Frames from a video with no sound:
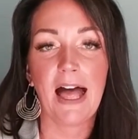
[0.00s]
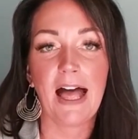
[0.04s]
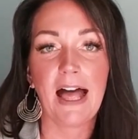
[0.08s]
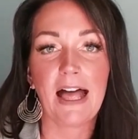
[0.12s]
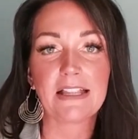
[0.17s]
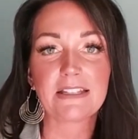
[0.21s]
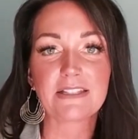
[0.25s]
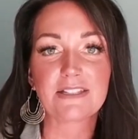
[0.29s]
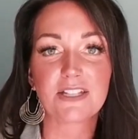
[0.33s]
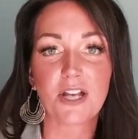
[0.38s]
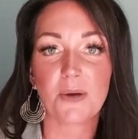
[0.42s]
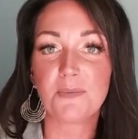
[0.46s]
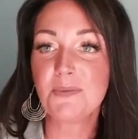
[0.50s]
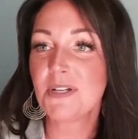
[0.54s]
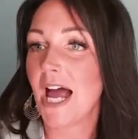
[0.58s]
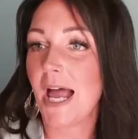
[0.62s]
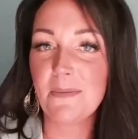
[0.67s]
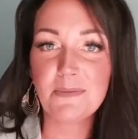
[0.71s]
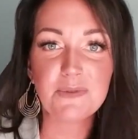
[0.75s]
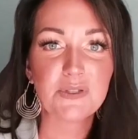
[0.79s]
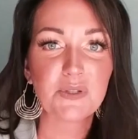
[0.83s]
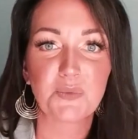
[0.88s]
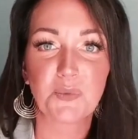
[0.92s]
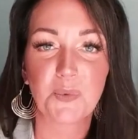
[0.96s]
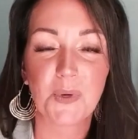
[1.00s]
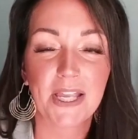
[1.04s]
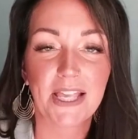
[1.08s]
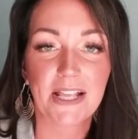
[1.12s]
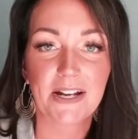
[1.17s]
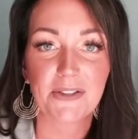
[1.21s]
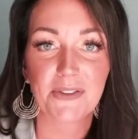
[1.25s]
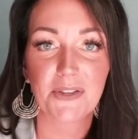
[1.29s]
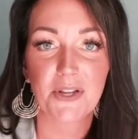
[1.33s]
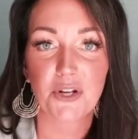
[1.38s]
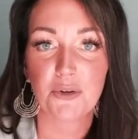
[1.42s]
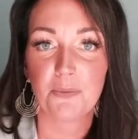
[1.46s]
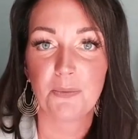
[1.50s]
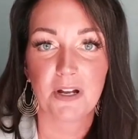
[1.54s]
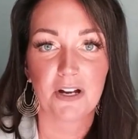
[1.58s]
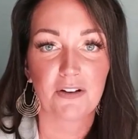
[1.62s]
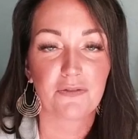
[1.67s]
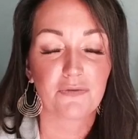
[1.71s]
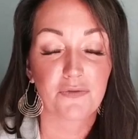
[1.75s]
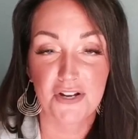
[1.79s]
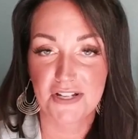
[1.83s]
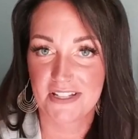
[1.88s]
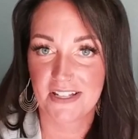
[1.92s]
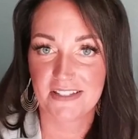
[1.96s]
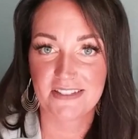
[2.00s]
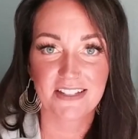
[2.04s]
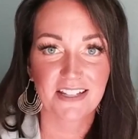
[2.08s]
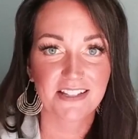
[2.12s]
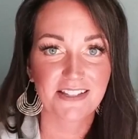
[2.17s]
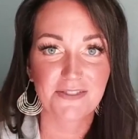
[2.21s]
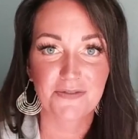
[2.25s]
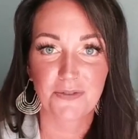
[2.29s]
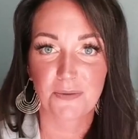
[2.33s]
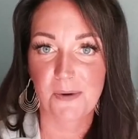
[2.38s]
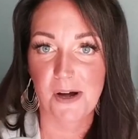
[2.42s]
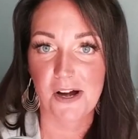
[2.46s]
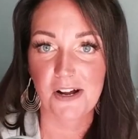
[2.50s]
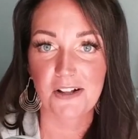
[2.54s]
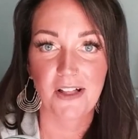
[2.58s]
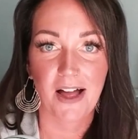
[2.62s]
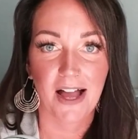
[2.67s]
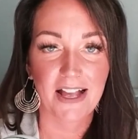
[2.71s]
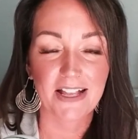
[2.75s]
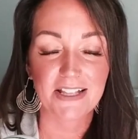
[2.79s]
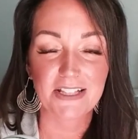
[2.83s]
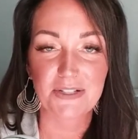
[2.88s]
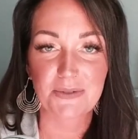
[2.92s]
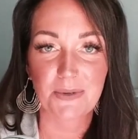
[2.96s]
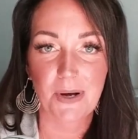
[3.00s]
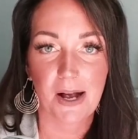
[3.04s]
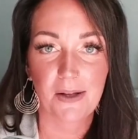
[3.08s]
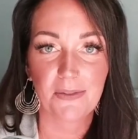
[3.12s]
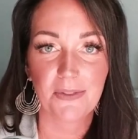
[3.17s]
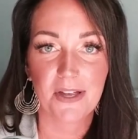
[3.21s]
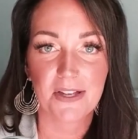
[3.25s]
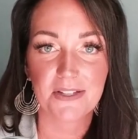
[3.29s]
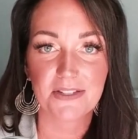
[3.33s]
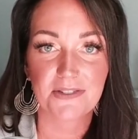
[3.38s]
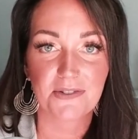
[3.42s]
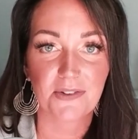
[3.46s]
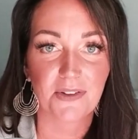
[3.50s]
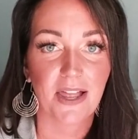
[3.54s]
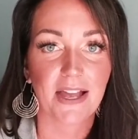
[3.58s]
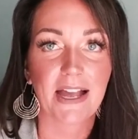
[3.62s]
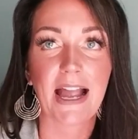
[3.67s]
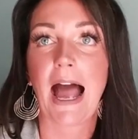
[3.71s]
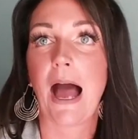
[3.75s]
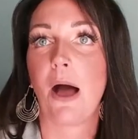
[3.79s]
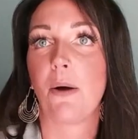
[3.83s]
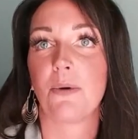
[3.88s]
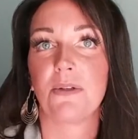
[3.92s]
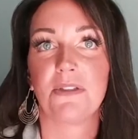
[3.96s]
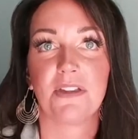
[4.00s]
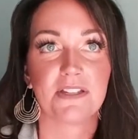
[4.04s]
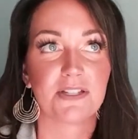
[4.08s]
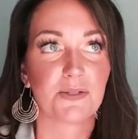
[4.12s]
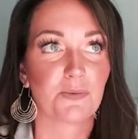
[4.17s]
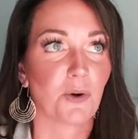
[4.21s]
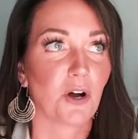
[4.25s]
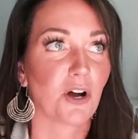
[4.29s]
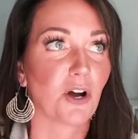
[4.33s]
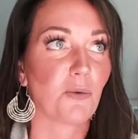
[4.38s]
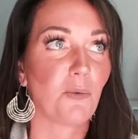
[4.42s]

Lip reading: sometimes we get a little bit of resistance from our clients around this. They're like, how will this work?